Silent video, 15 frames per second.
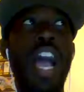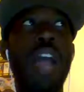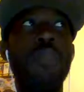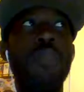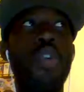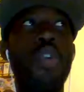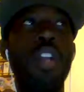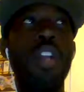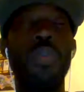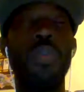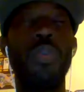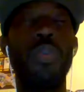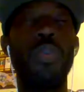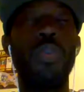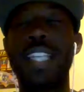going to want to
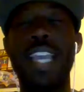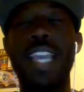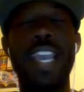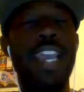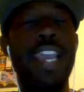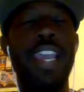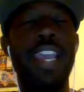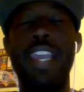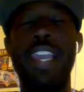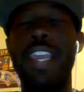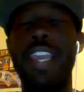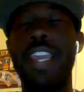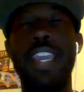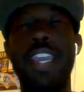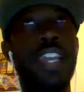
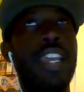say,